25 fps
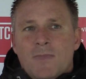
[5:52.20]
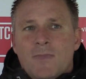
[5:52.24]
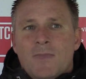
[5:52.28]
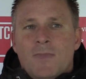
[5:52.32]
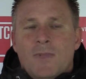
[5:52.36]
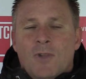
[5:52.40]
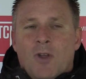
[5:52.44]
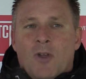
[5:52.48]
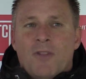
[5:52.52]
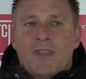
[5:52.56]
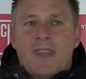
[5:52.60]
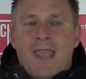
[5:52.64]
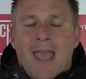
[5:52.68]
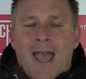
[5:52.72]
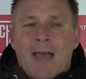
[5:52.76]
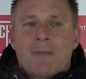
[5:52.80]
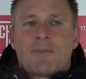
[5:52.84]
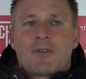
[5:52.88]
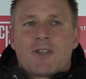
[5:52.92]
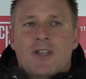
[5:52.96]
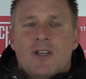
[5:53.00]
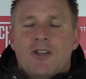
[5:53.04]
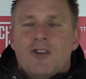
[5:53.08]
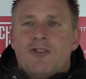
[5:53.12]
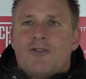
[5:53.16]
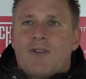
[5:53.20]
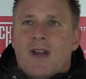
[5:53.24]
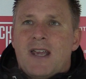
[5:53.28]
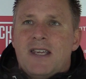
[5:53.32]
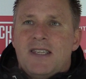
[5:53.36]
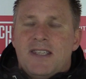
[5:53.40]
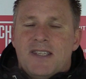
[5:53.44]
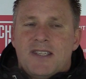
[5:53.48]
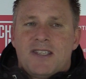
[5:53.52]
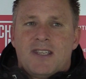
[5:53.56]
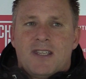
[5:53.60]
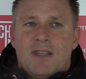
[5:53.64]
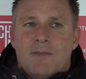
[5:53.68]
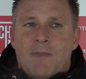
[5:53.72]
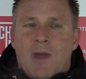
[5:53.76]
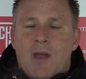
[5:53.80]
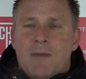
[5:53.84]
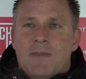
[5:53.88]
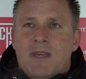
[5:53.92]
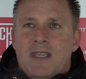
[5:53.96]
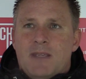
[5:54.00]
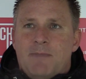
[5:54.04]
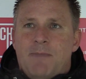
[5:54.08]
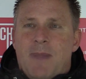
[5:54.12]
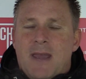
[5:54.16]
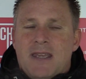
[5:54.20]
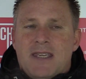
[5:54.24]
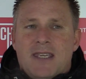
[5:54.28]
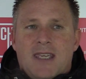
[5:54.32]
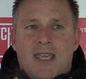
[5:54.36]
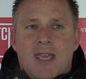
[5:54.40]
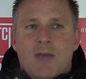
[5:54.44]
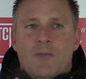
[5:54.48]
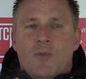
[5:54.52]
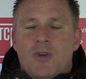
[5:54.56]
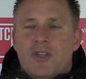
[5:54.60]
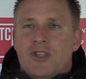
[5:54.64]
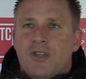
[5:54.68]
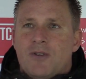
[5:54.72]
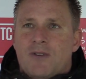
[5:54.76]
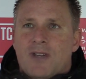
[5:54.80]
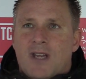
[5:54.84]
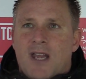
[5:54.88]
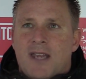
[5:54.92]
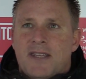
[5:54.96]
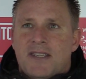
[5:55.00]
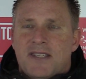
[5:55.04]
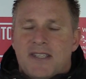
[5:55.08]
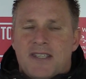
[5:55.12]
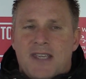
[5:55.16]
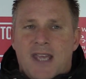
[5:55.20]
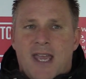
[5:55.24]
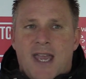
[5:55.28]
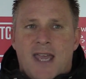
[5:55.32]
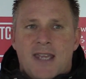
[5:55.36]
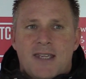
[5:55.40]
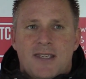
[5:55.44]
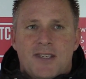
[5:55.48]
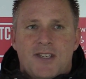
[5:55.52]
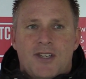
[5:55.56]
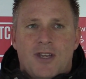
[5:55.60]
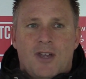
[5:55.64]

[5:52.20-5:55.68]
not the absolute greatest at the moment. It's bedding in, which you can understand.